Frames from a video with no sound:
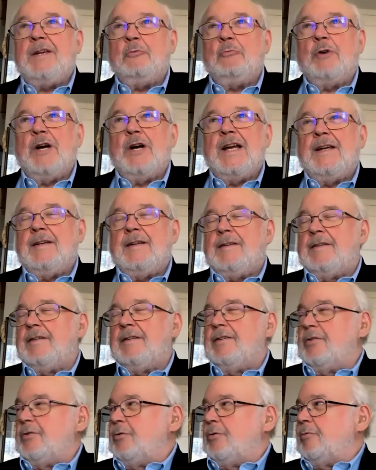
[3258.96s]
a way
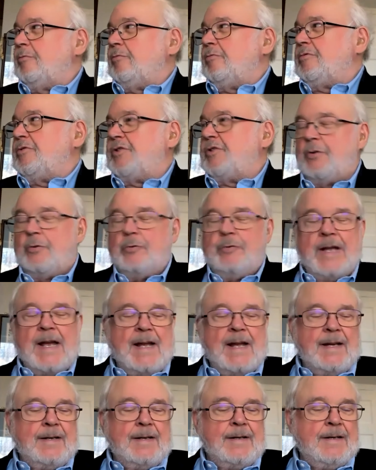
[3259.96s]
to do
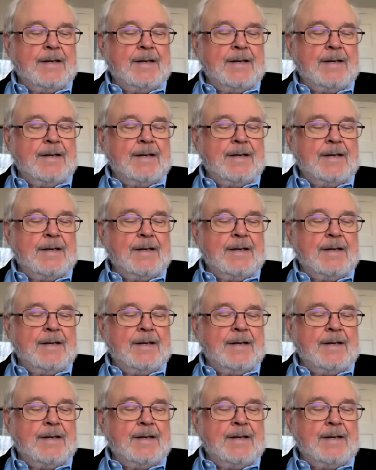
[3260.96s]
that